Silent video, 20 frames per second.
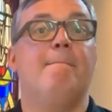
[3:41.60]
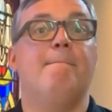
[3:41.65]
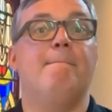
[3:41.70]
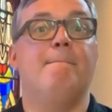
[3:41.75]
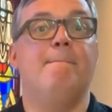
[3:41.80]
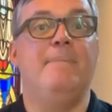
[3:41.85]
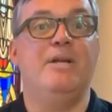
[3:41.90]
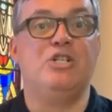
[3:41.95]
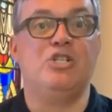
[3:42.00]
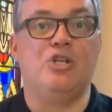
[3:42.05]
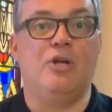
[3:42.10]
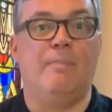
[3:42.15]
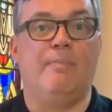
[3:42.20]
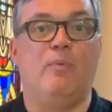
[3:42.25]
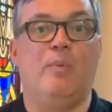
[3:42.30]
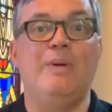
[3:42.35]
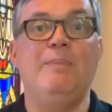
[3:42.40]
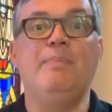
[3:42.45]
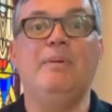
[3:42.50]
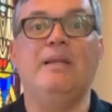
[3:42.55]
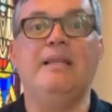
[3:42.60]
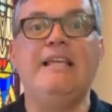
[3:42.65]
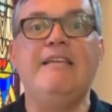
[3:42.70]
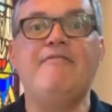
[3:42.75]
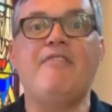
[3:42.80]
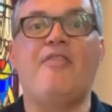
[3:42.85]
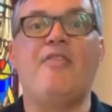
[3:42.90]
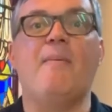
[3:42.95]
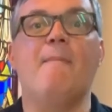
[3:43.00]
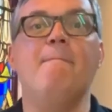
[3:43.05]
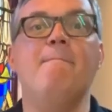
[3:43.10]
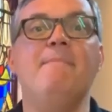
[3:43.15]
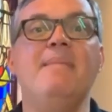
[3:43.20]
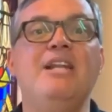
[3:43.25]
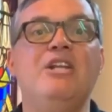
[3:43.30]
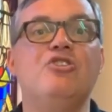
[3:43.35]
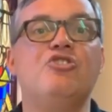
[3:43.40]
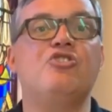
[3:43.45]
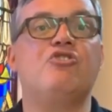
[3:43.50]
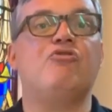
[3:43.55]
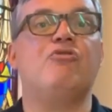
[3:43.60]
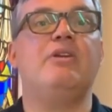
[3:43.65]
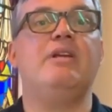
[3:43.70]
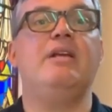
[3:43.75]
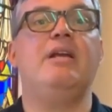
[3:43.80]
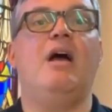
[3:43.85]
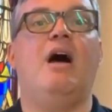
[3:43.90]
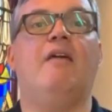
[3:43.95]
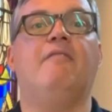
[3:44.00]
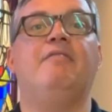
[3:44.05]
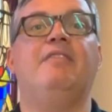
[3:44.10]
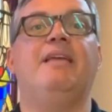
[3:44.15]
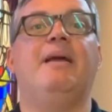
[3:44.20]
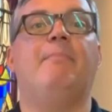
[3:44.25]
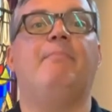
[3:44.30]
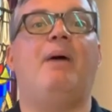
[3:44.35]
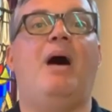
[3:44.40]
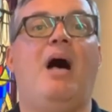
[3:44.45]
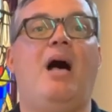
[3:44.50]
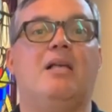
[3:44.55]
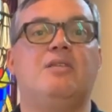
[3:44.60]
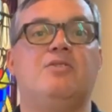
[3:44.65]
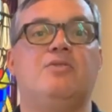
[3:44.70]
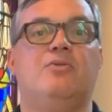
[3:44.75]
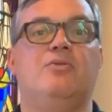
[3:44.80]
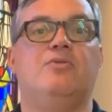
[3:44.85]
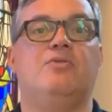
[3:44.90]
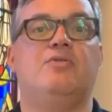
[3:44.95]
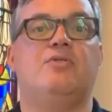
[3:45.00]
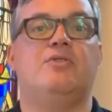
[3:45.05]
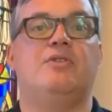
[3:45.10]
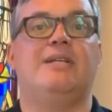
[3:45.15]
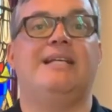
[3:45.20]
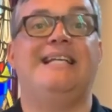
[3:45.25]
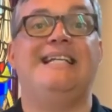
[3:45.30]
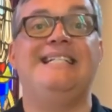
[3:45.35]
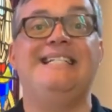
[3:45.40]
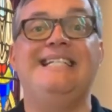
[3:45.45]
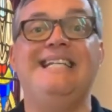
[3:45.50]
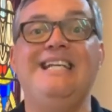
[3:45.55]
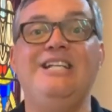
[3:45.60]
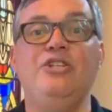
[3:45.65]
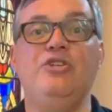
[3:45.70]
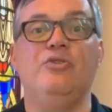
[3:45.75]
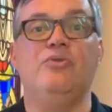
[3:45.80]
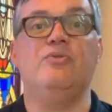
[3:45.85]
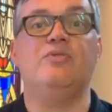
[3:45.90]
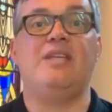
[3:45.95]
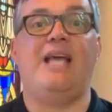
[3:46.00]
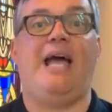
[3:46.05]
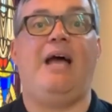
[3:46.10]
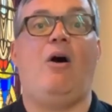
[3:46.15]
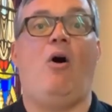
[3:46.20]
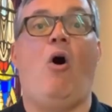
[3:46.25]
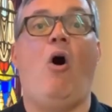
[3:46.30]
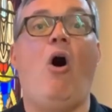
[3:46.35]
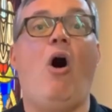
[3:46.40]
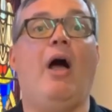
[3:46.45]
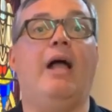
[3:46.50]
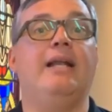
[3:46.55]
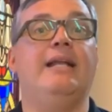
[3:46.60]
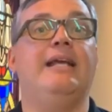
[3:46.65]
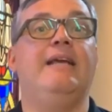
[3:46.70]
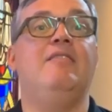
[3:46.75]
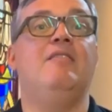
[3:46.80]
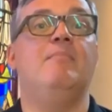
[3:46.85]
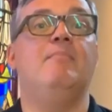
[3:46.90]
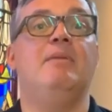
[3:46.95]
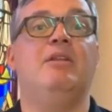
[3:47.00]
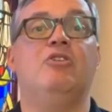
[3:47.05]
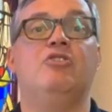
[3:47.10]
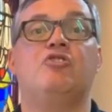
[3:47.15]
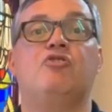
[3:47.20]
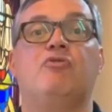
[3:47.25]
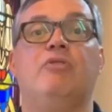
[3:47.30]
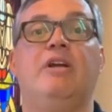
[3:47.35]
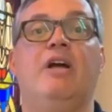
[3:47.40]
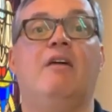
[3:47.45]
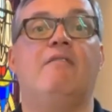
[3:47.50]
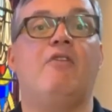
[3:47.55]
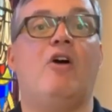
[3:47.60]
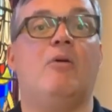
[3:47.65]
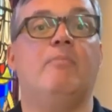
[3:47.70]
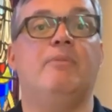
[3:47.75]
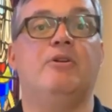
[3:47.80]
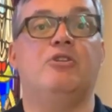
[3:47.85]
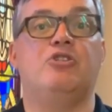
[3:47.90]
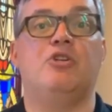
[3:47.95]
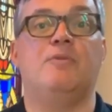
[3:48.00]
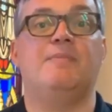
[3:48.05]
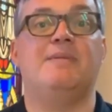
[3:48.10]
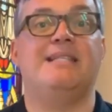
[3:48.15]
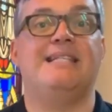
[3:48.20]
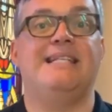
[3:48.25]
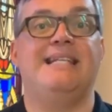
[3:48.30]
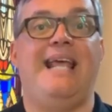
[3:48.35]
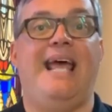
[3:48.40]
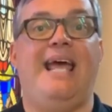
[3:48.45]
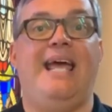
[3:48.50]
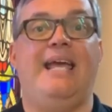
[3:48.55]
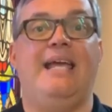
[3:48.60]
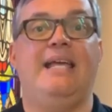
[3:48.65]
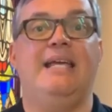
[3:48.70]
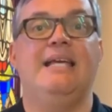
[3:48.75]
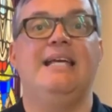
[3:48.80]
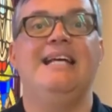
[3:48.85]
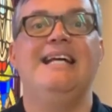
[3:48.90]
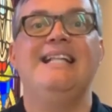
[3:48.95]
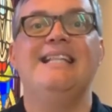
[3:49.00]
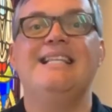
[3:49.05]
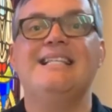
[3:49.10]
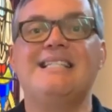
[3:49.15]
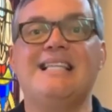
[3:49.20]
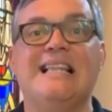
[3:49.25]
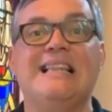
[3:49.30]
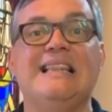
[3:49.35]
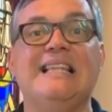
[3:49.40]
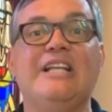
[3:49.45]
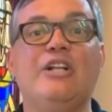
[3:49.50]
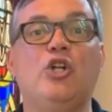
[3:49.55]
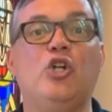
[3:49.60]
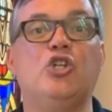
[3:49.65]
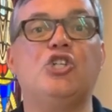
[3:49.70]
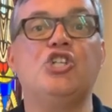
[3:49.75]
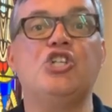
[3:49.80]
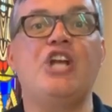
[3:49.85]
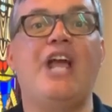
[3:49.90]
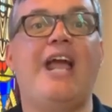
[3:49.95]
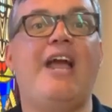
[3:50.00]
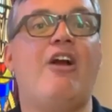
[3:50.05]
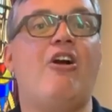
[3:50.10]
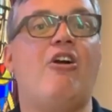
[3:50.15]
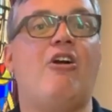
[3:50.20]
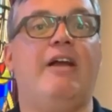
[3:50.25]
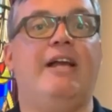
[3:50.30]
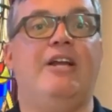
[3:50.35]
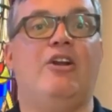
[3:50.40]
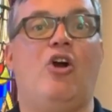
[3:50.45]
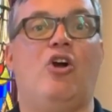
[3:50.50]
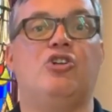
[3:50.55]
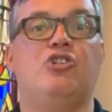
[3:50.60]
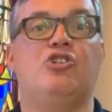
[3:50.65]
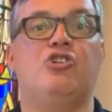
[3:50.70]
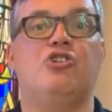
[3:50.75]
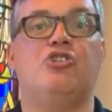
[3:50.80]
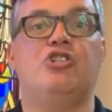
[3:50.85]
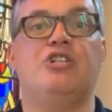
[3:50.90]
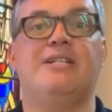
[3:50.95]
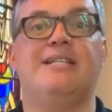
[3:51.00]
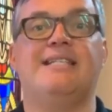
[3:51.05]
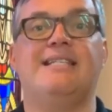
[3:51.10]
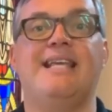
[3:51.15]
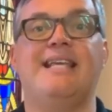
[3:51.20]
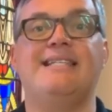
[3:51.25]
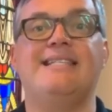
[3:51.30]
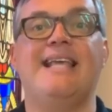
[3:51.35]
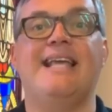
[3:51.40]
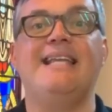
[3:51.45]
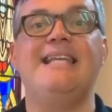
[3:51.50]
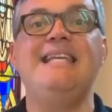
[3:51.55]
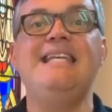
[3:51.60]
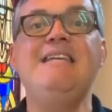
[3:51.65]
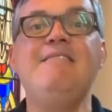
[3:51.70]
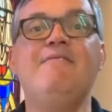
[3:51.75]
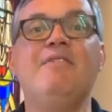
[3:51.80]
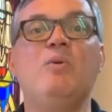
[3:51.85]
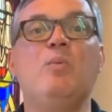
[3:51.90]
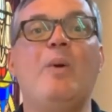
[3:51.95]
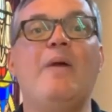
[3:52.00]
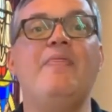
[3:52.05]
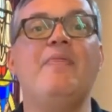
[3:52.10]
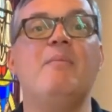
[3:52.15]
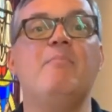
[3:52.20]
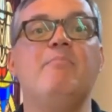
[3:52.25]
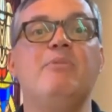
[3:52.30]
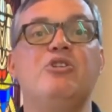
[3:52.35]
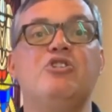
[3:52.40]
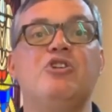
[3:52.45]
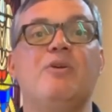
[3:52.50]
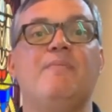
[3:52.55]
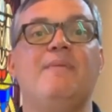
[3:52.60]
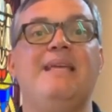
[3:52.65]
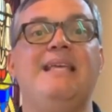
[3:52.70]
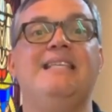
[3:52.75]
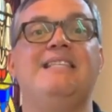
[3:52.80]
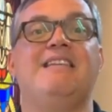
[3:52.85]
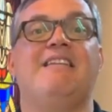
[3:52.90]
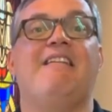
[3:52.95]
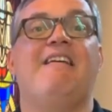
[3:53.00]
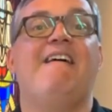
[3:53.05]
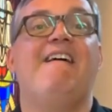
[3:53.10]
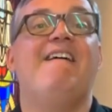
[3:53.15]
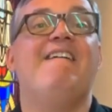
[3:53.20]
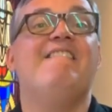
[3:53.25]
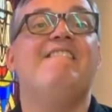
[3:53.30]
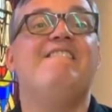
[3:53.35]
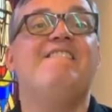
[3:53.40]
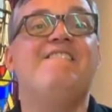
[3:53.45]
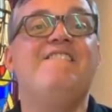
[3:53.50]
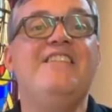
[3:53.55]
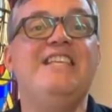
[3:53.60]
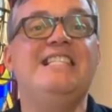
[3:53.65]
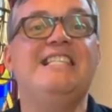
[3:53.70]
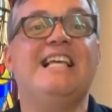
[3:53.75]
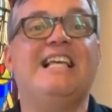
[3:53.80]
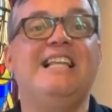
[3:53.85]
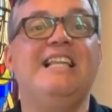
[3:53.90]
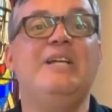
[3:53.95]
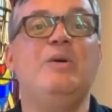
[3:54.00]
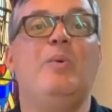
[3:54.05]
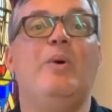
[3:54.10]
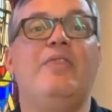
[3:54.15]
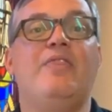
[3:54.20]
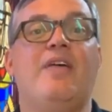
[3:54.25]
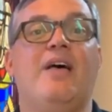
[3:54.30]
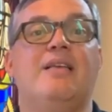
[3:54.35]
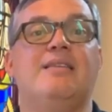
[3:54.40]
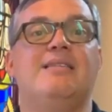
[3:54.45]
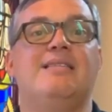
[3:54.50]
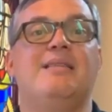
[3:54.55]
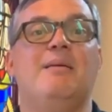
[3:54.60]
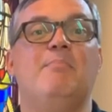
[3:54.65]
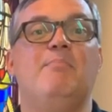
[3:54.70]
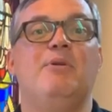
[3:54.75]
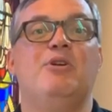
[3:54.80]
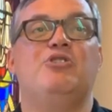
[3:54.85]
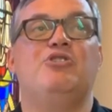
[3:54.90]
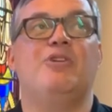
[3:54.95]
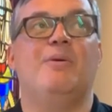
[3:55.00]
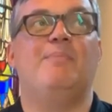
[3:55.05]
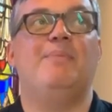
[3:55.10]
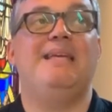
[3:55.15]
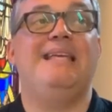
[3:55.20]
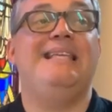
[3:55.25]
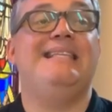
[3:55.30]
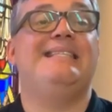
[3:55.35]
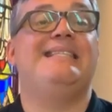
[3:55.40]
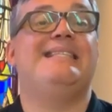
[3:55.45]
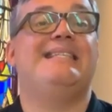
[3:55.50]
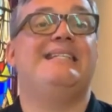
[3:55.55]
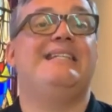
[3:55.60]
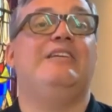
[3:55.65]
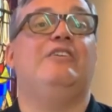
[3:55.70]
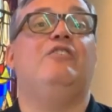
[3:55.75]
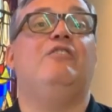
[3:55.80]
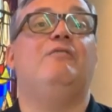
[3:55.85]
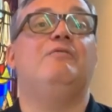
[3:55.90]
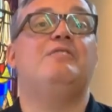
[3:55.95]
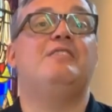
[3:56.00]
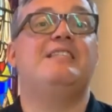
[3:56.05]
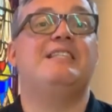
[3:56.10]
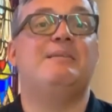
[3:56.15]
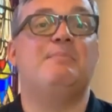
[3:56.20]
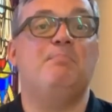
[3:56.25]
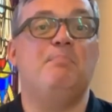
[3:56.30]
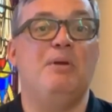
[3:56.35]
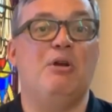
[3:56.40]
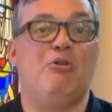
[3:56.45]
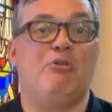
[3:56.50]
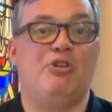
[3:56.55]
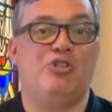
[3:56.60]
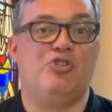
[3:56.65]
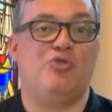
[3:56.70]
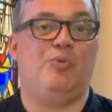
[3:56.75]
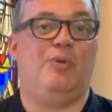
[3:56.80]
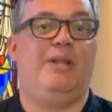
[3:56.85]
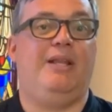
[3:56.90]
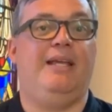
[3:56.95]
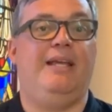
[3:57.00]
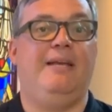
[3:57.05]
bishop. We believe that the ministry of the apostles continues on in the ministry of our bishops today. This little chair in our churches says that even when the bishop isn't physically with us, the bishop is still spiritually